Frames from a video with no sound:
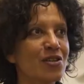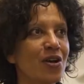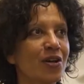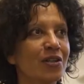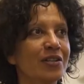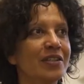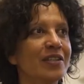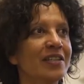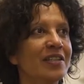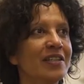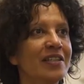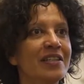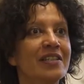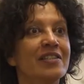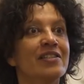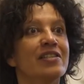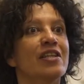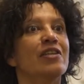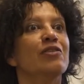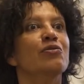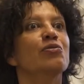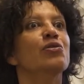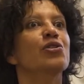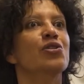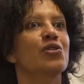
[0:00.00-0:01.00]
not
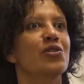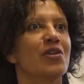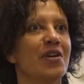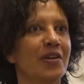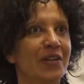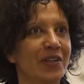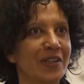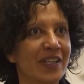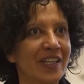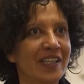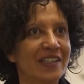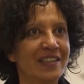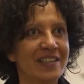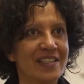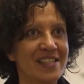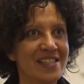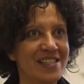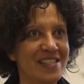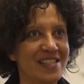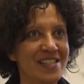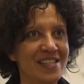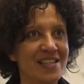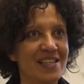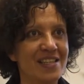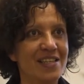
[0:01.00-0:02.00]
institutional,
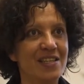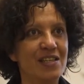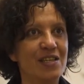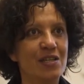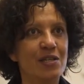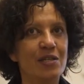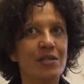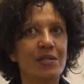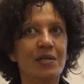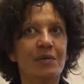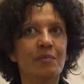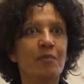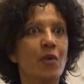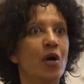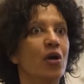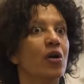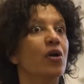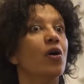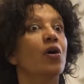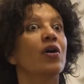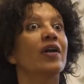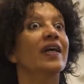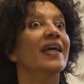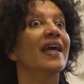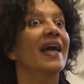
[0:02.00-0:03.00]
it's uh, more
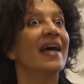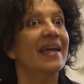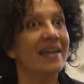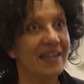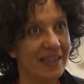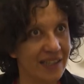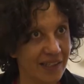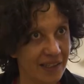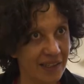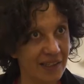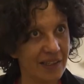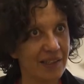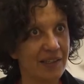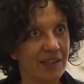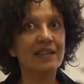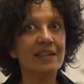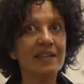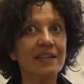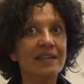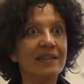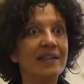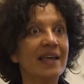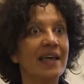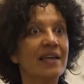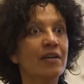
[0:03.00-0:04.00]
organic.
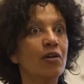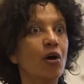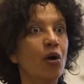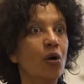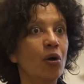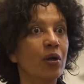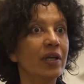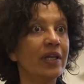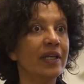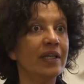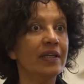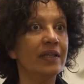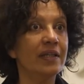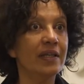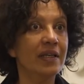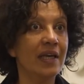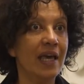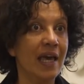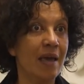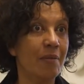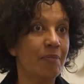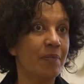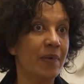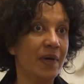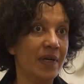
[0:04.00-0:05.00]
It can only
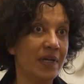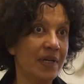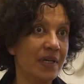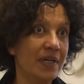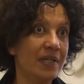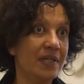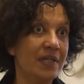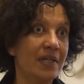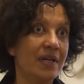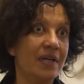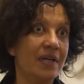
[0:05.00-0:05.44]
happen